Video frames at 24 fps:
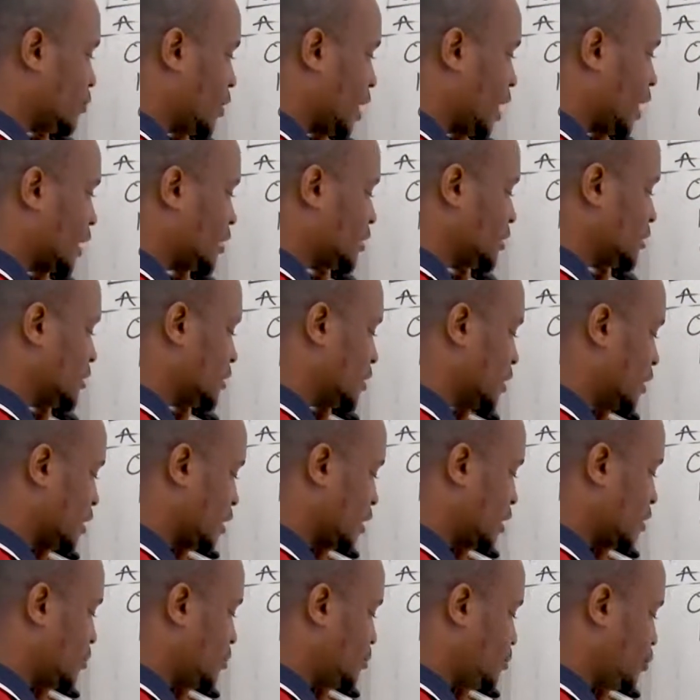1,
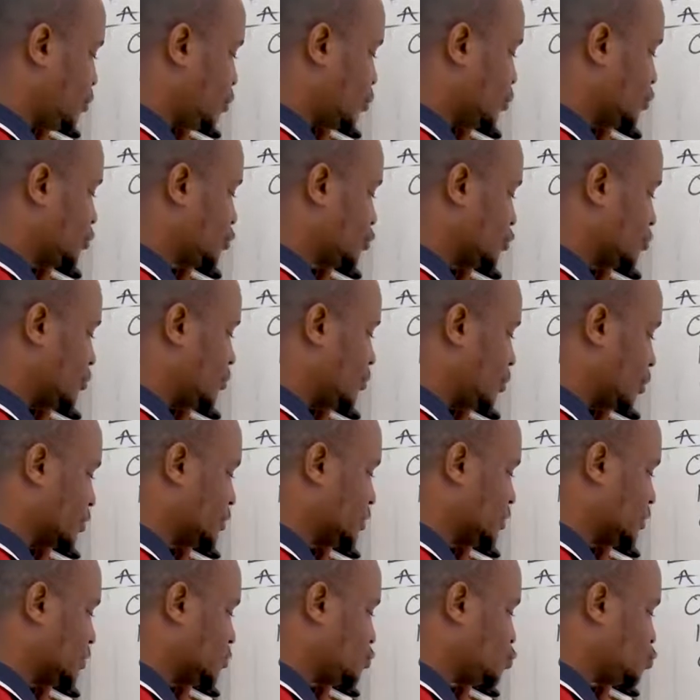push
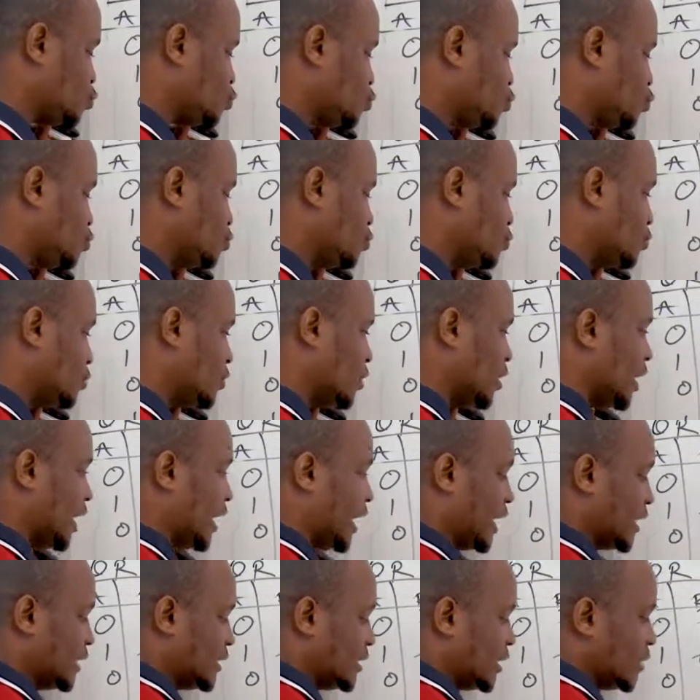button 2,
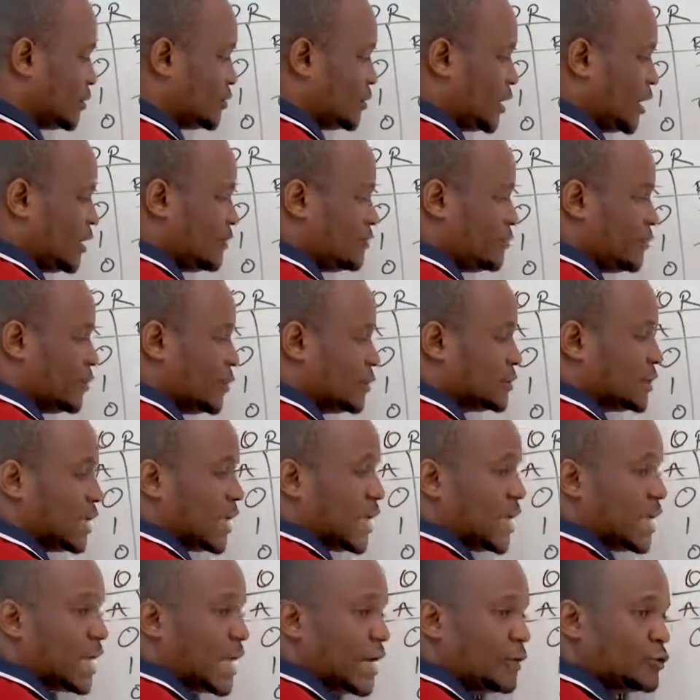and then we'll have what?
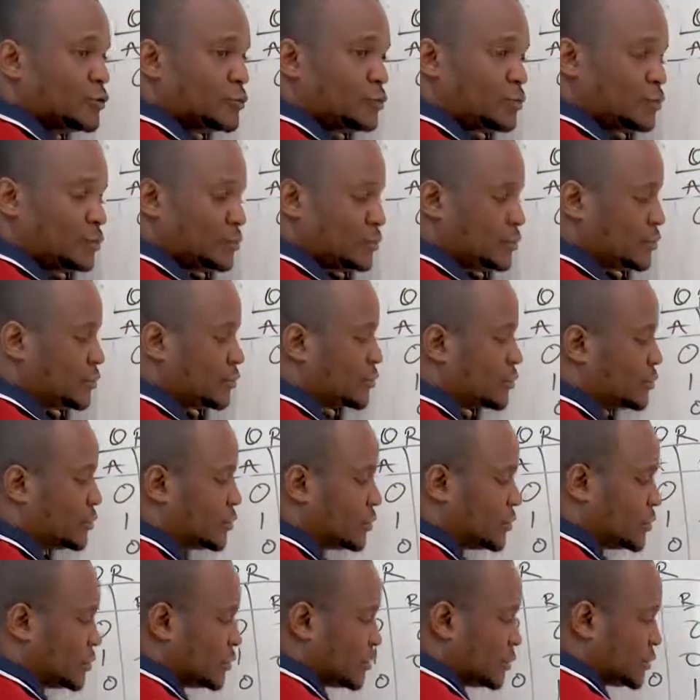An output.
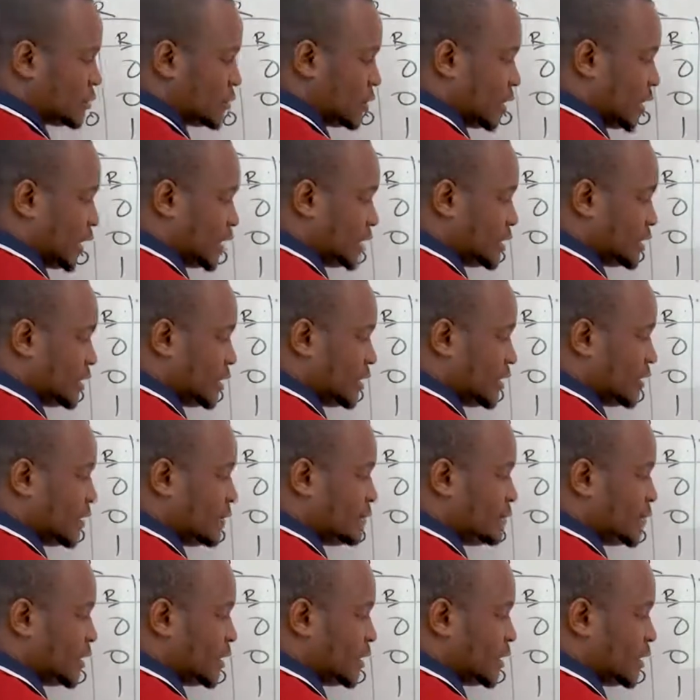So let's say
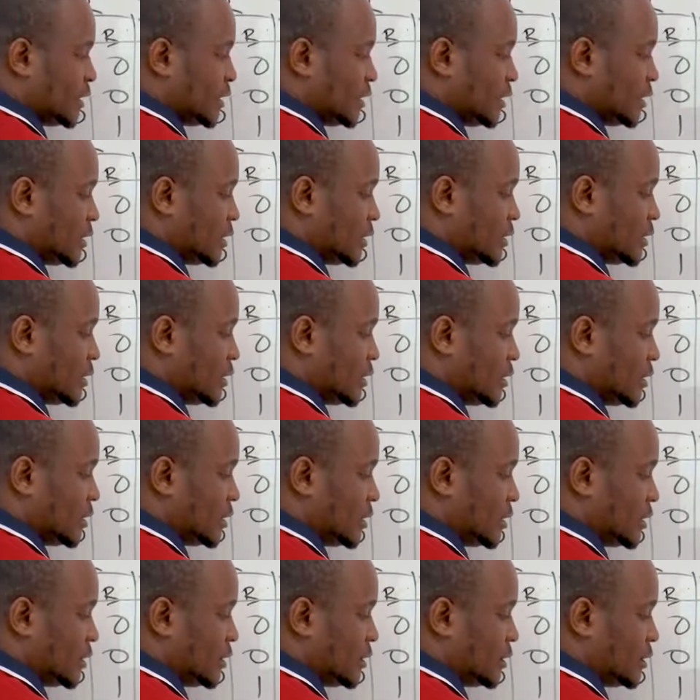
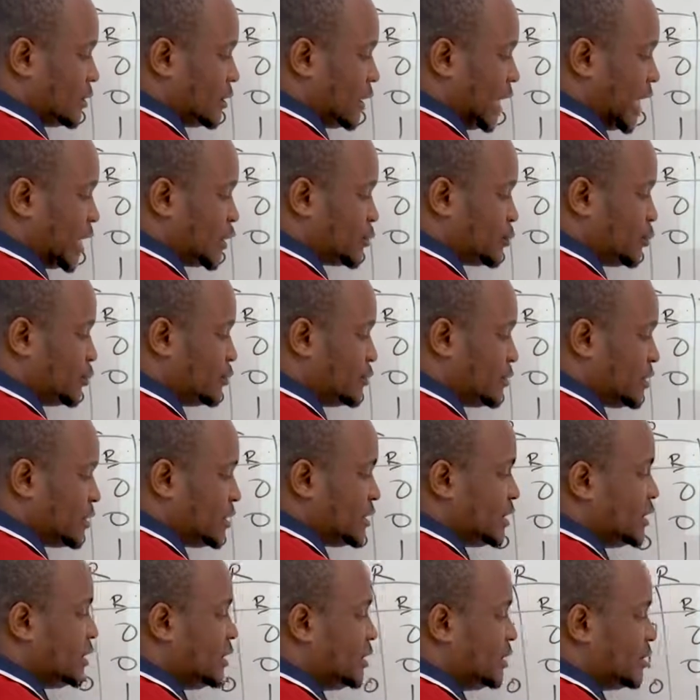output
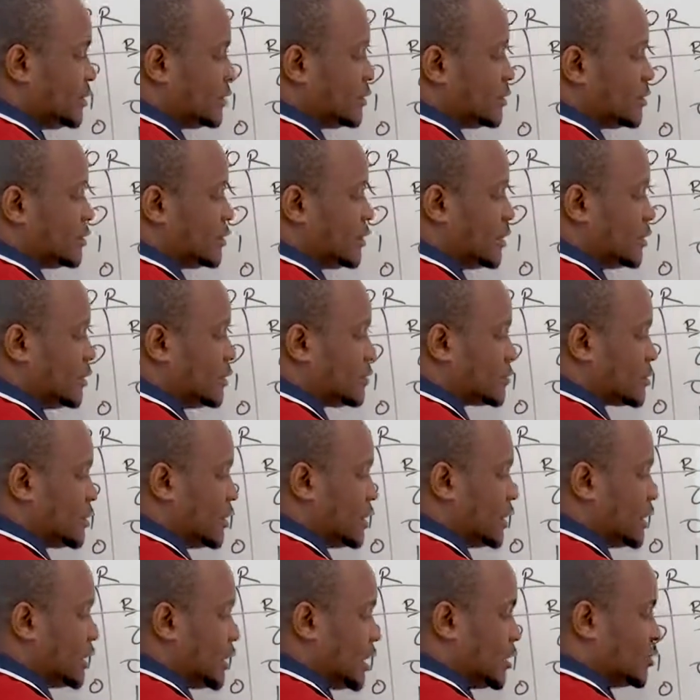C. Let's just call
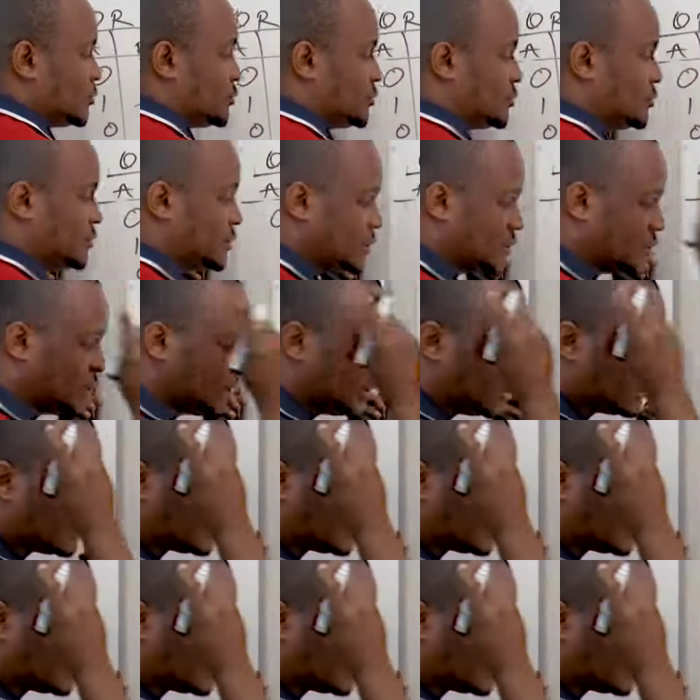it an output C.